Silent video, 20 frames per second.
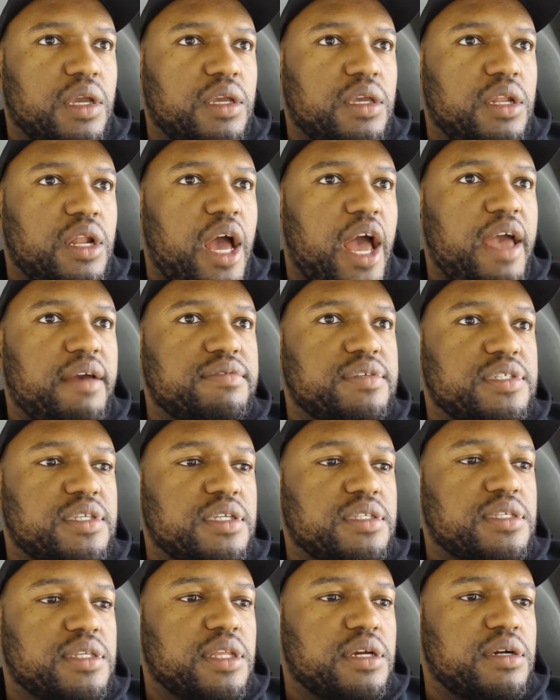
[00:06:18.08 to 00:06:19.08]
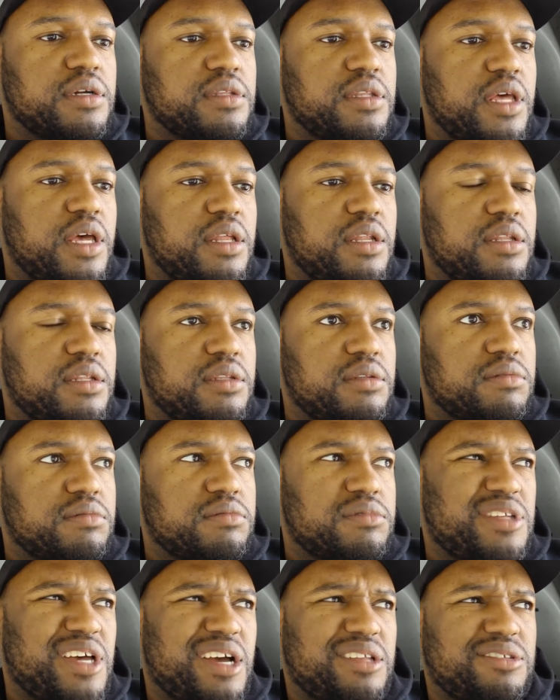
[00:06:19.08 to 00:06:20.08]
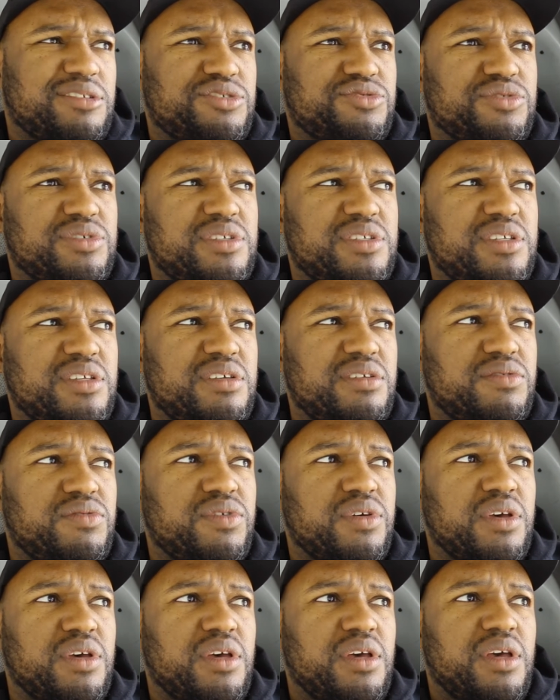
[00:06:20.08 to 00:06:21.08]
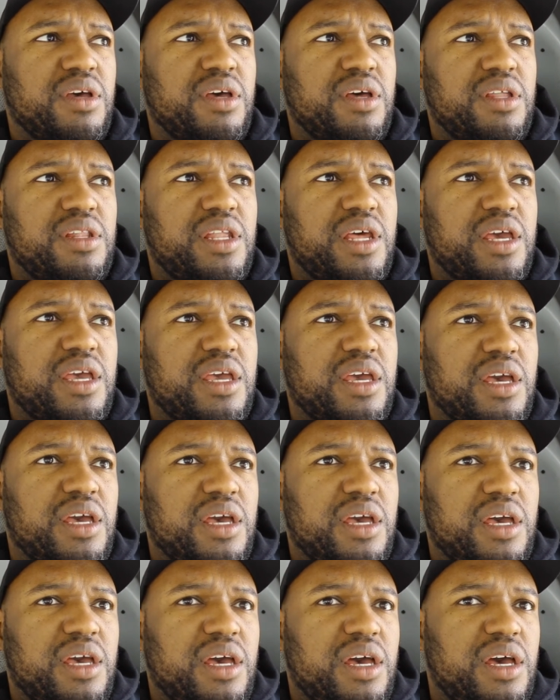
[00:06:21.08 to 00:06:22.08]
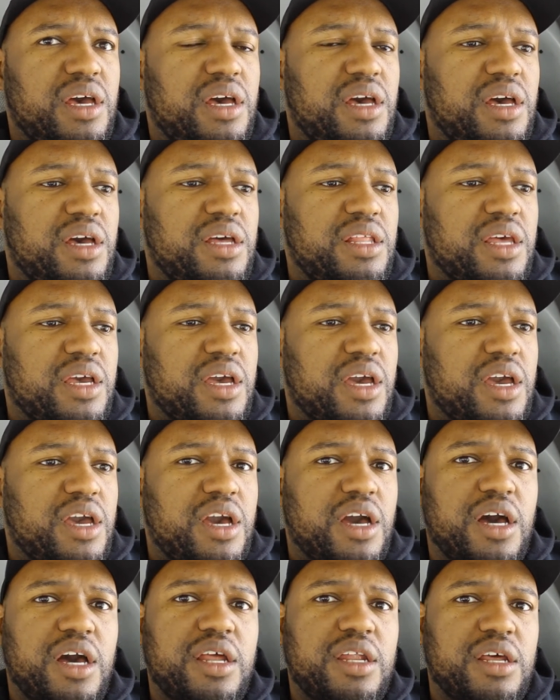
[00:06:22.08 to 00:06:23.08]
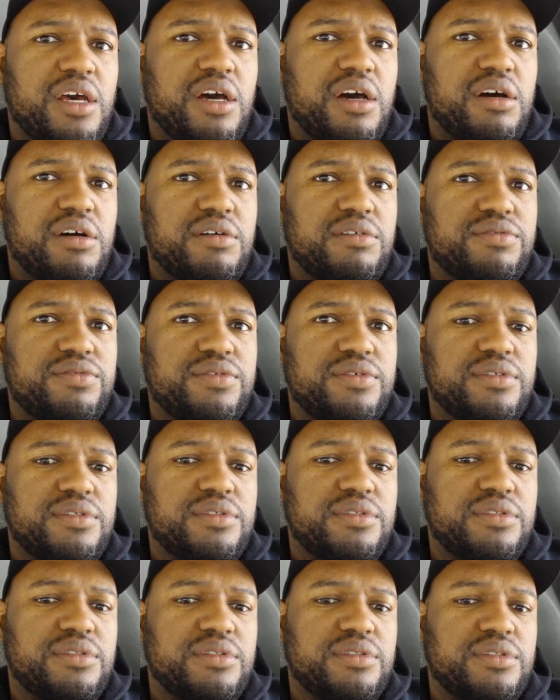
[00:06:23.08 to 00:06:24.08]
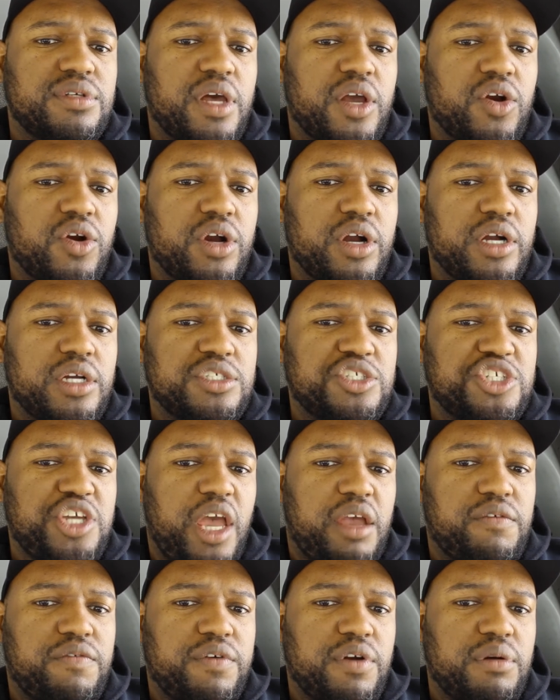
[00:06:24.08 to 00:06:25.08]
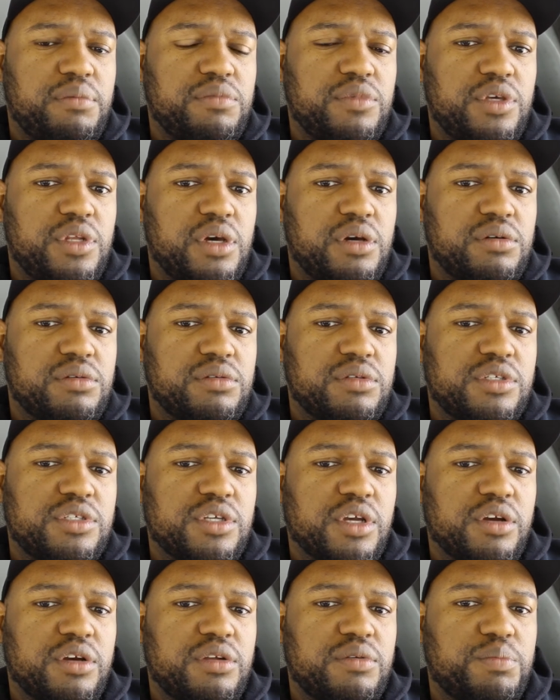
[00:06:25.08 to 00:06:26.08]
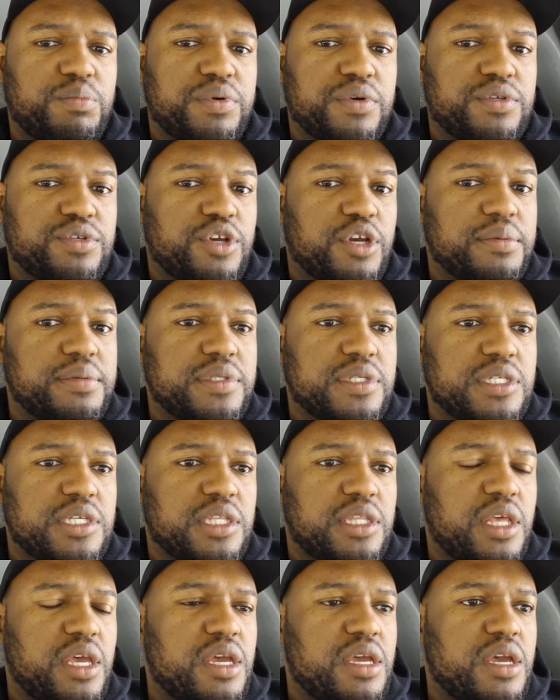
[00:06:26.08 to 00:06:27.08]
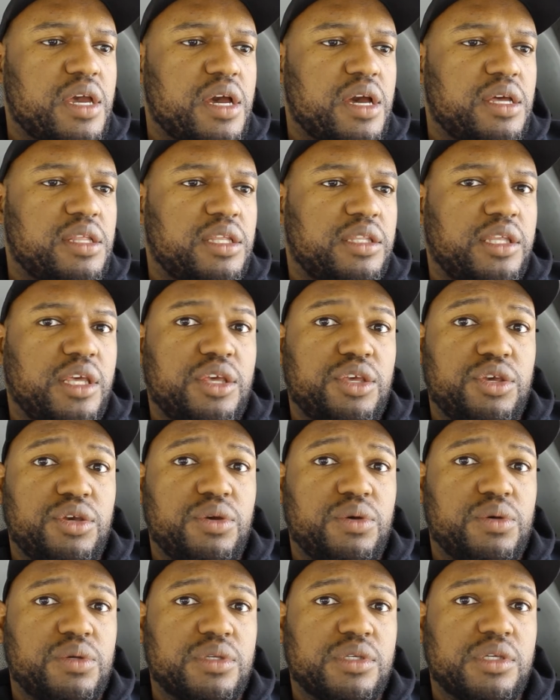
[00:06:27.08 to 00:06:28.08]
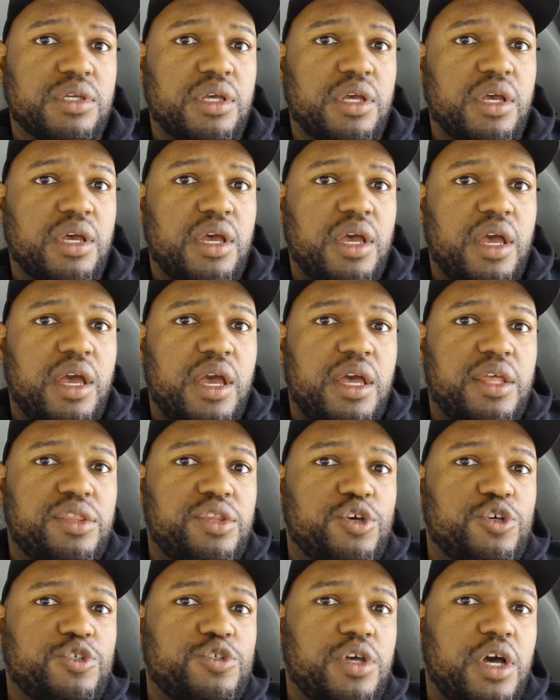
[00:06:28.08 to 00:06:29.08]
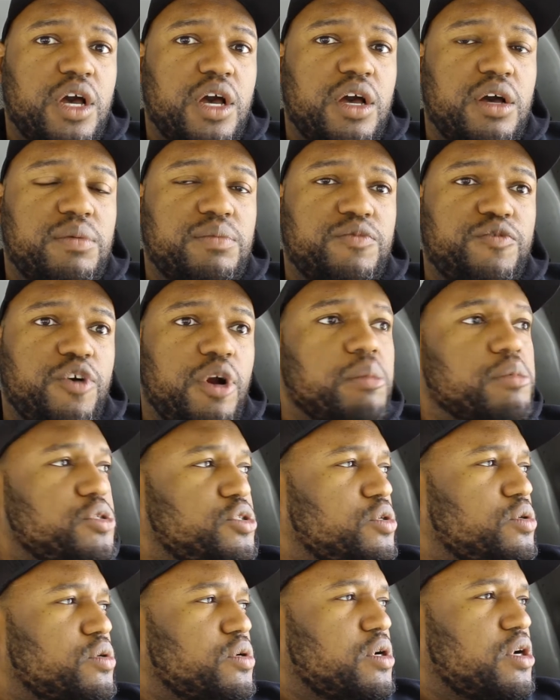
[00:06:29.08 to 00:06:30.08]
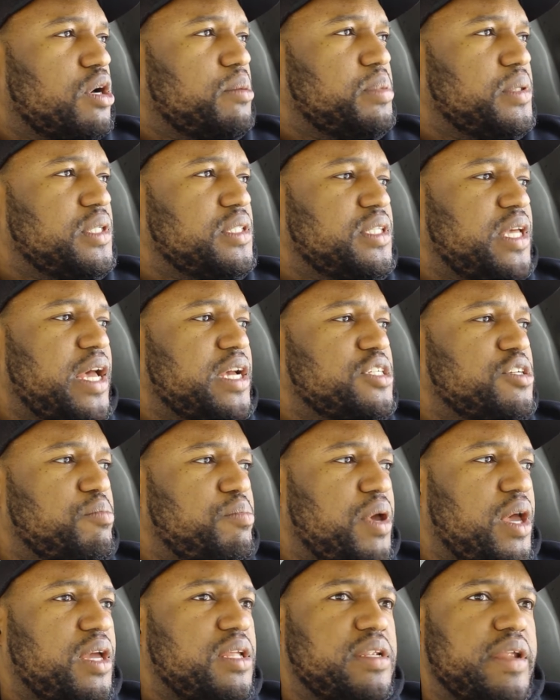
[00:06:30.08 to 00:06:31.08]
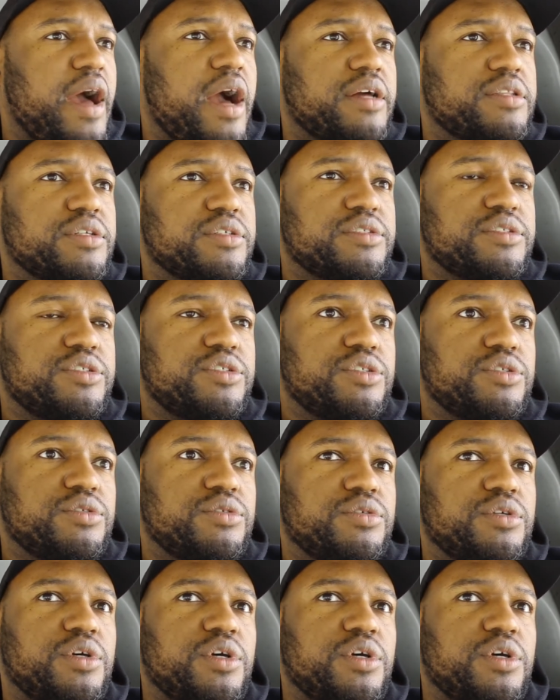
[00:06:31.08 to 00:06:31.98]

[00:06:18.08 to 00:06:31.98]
you know, I have since learned that doctors receive like a cut of, like, or a check from, you know, certain prescriptions that they use. Those pharmaceutical companies, they actually pay doctors to,